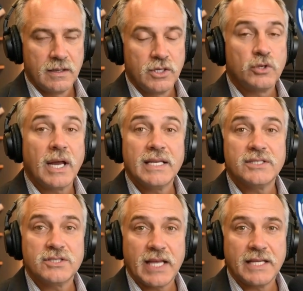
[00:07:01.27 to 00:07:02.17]
the United
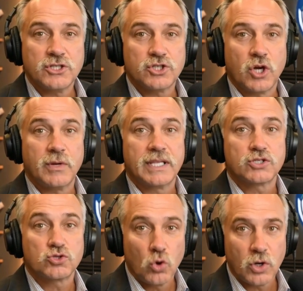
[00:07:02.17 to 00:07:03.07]
States showed
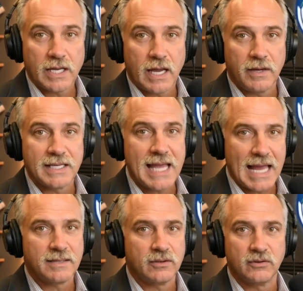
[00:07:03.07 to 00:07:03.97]
extraordinary
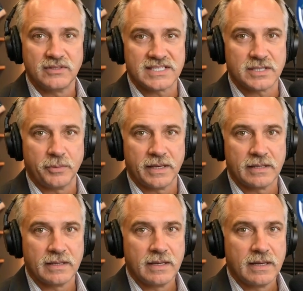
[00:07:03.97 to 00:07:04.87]
tactical discipline.
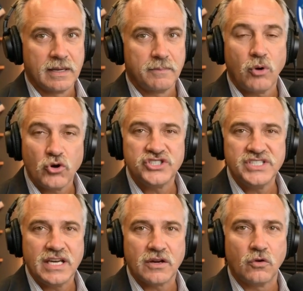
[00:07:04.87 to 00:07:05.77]

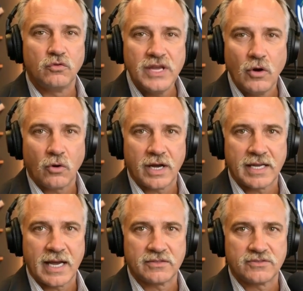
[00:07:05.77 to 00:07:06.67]
Pochettino
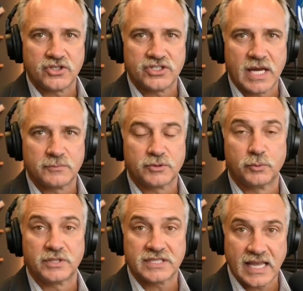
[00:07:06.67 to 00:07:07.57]
reorganized the shape to
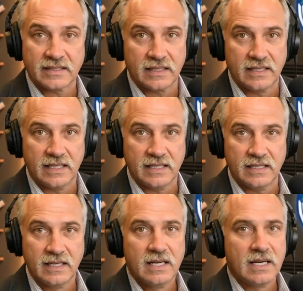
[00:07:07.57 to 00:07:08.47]
protect the
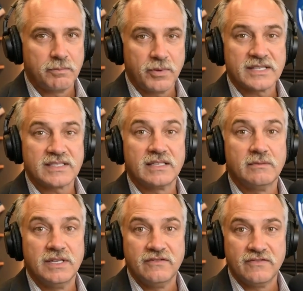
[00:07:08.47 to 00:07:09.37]
lead, compressing the
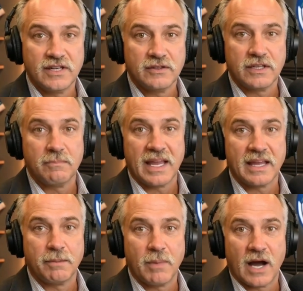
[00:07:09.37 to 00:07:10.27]
midfield and
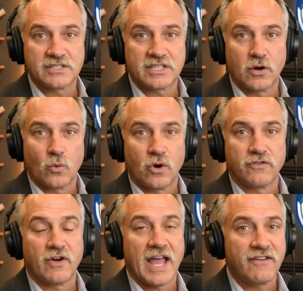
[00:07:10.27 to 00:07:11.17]
making Bosnia work
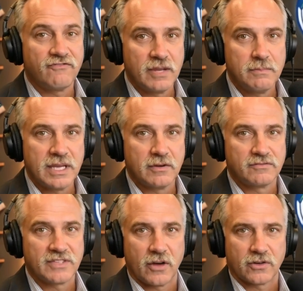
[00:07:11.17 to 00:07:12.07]
for every meter
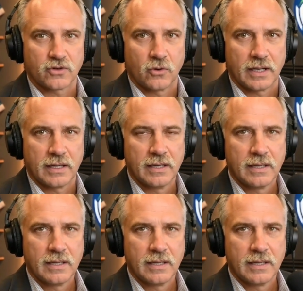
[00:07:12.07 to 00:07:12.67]
of territory.